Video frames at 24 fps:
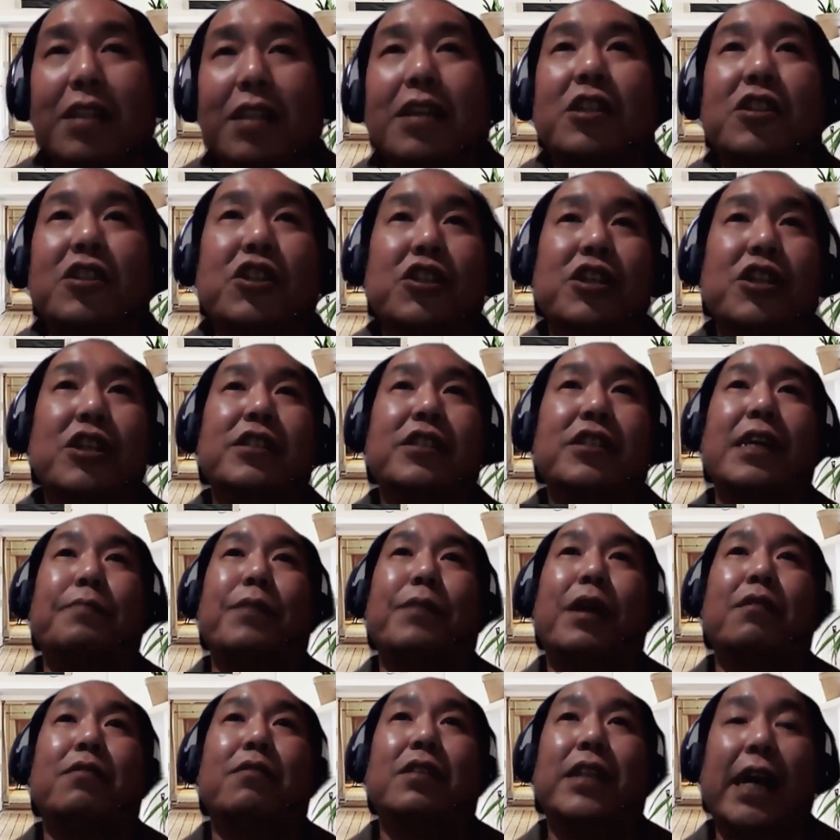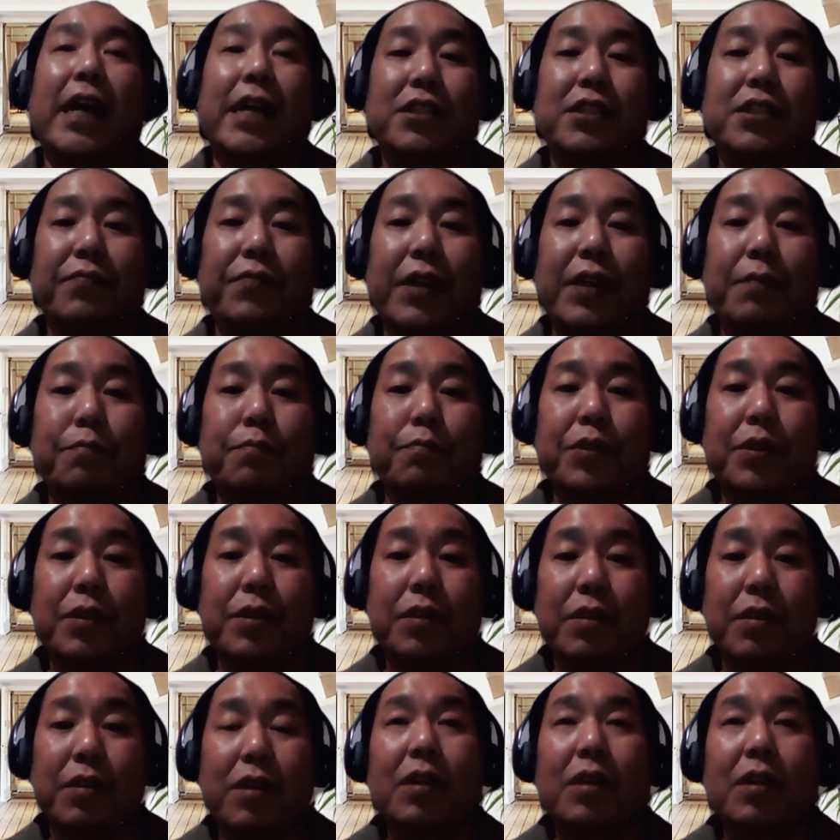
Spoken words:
She just came out last November.